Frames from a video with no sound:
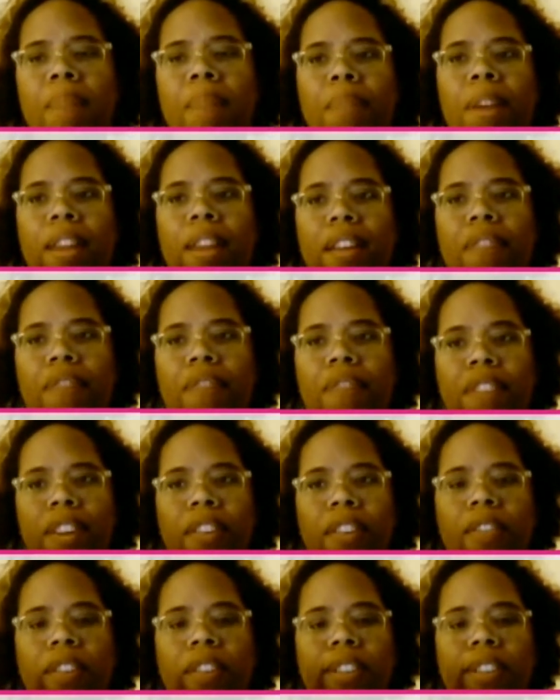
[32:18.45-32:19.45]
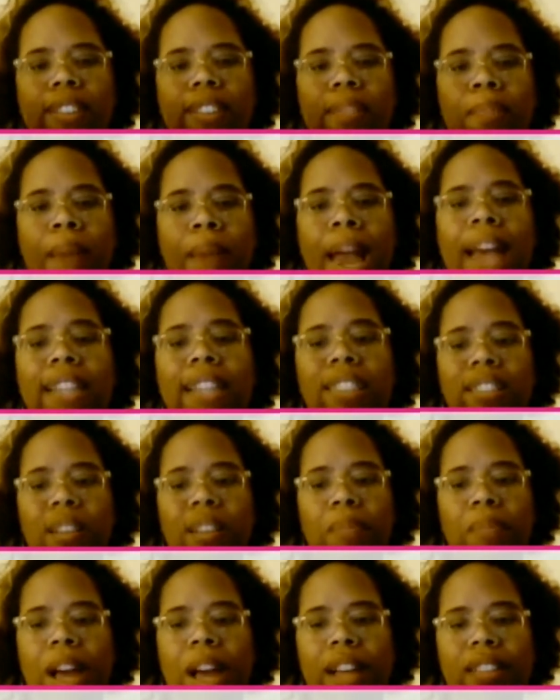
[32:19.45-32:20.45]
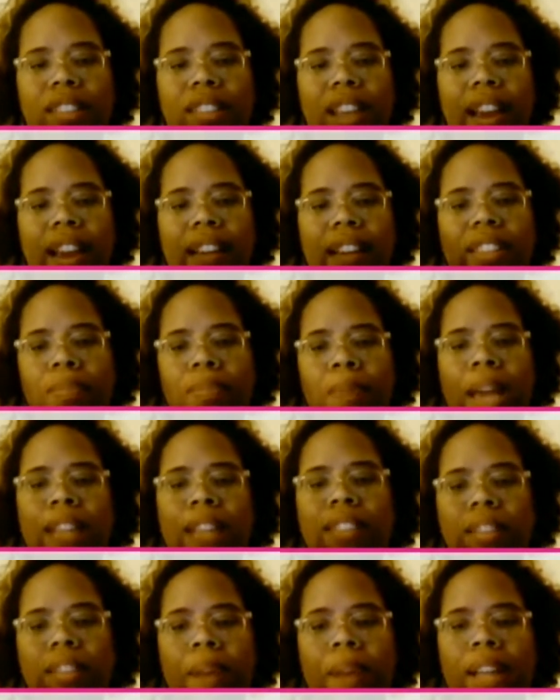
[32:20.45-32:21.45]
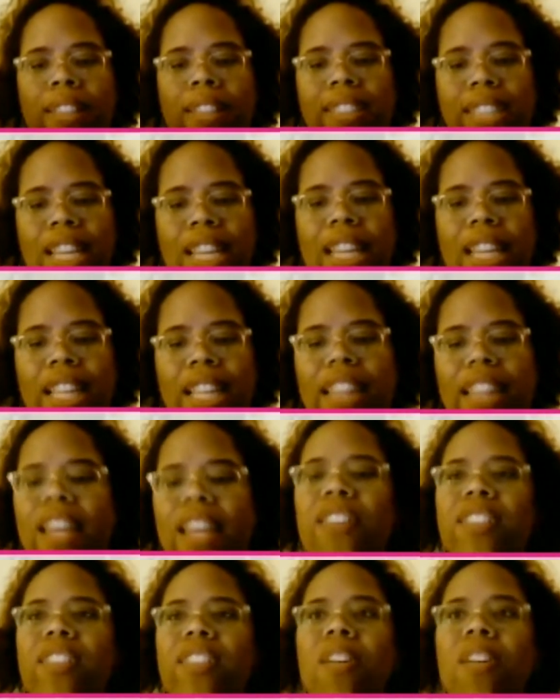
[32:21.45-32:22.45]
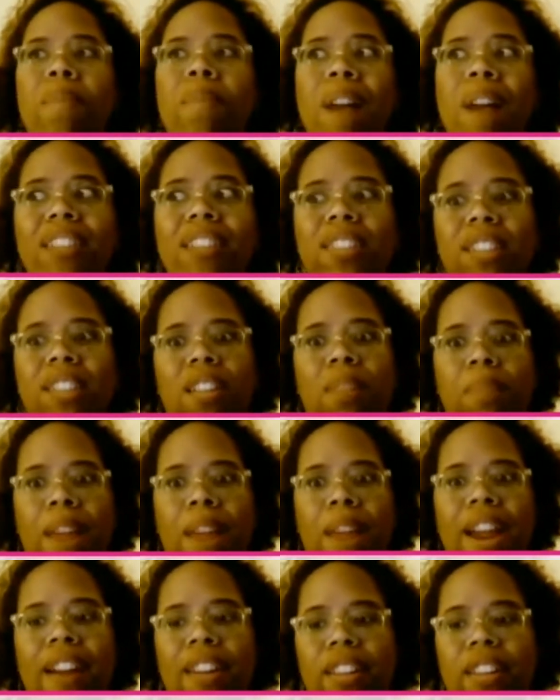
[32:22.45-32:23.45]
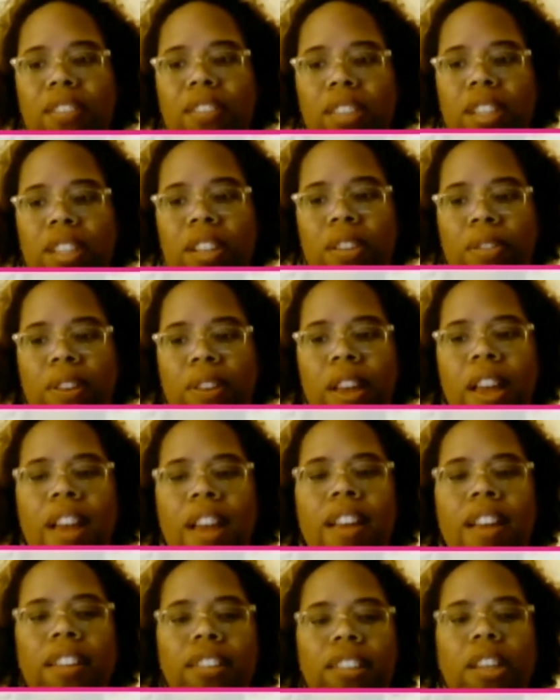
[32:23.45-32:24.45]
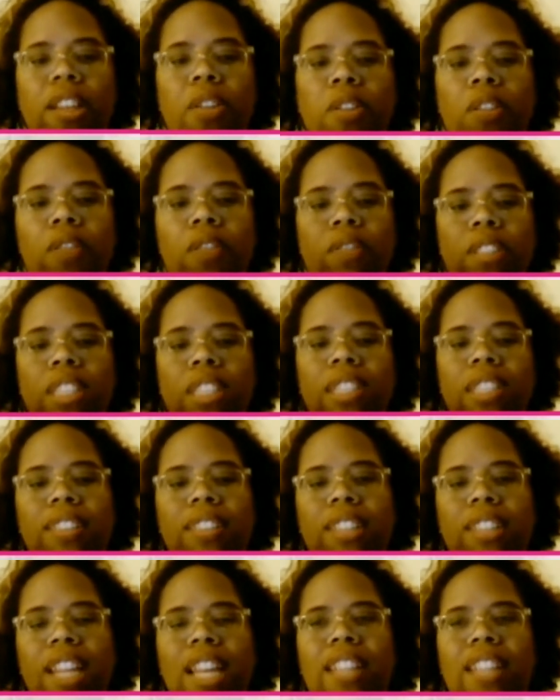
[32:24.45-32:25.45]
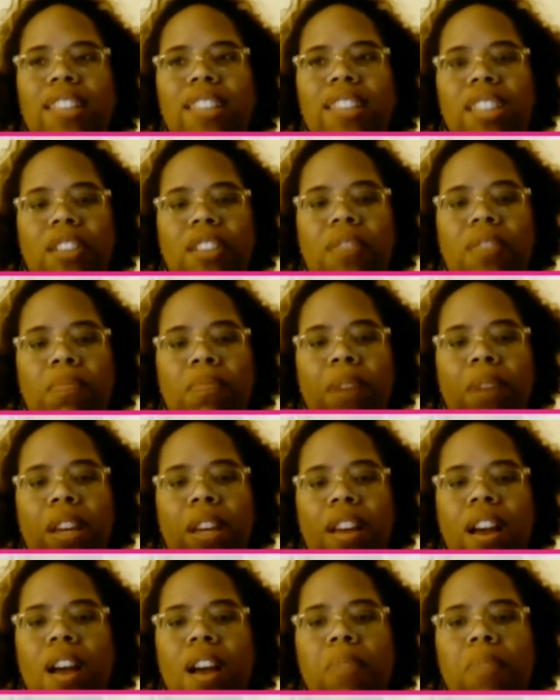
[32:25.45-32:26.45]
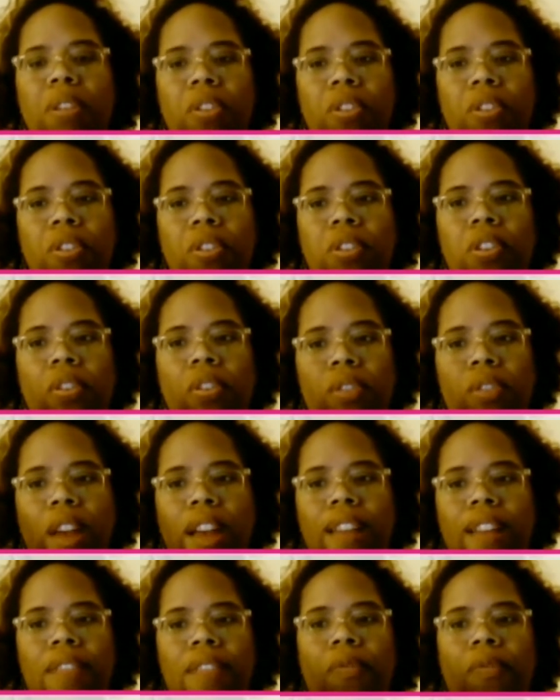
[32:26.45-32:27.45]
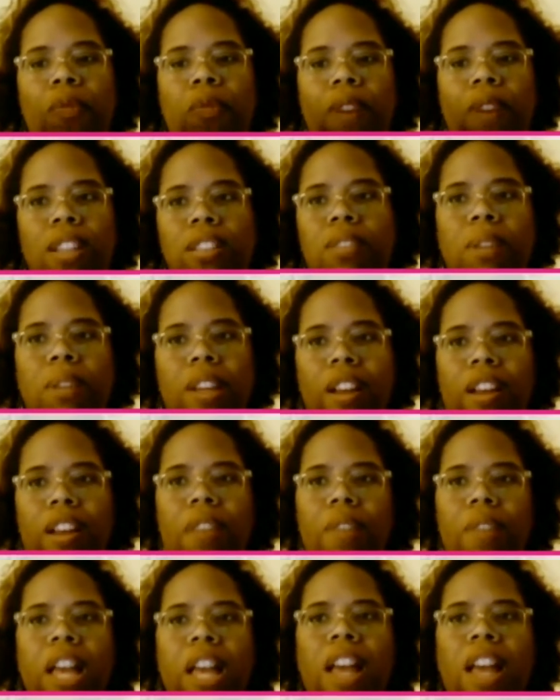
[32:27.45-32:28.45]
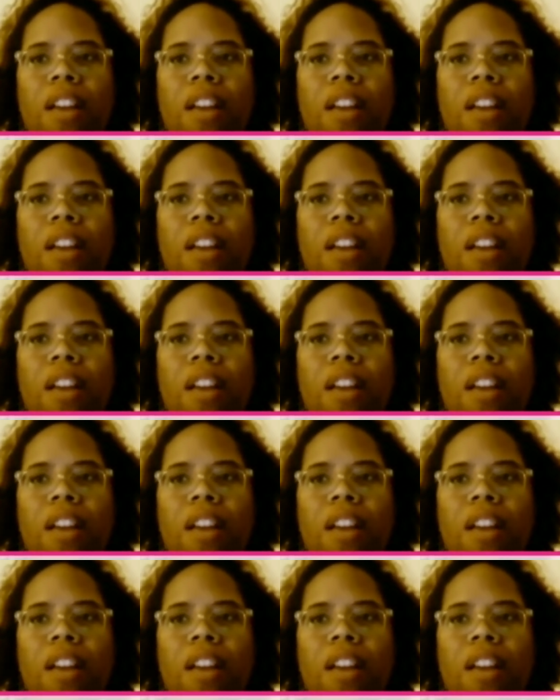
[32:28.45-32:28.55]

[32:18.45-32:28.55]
But if you smash the box and have smashed the box thinking, there is no box to compare you to. So you just need to become who you have wanted to become.